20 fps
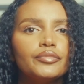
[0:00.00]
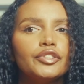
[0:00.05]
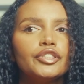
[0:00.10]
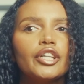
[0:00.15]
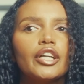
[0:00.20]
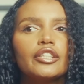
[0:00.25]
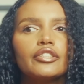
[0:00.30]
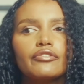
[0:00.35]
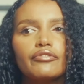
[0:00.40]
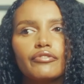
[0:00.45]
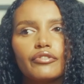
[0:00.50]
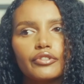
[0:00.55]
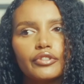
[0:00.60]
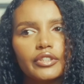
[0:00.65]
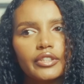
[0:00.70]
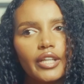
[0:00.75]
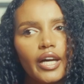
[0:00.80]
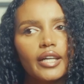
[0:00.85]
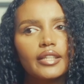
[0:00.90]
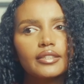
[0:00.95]
Just for
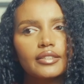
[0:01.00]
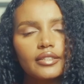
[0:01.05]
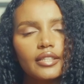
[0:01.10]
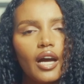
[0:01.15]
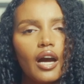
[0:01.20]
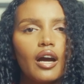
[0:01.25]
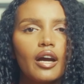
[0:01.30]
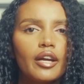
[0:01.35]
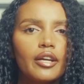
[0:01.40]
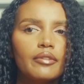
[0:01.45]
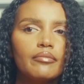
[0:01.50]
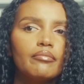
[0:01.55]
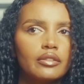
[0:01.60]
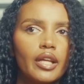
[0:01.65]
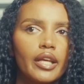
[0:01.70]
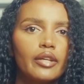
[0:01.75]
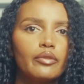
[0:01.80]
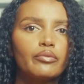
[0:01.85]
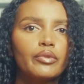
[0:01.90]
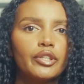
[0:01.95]
that time,
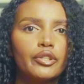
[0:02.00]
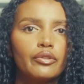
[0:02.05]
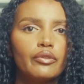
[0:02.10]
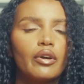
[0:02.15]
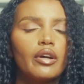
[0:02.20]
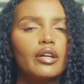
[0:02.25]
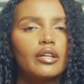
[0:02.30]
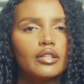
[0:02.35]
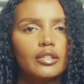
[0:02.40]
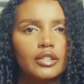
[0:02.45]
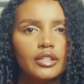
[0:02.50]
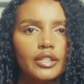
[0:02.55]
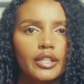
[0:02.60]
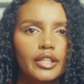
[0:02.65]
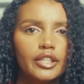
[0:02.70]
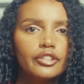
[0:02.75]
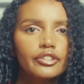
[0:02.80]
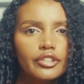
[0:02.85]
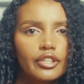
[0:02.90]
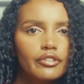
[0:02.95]
like when you are in the
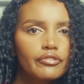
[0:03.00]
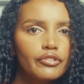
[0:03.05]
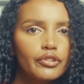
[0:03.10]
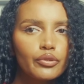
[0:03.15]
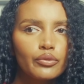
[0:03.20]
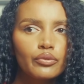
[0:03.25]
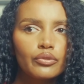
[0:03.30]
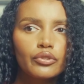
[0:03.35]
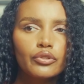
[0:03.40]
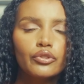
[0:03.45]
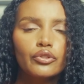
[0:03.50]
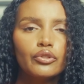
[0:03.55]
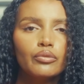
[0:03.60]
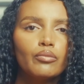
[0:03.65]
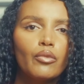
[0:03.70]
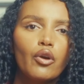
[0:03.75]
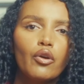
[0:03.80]
interview room,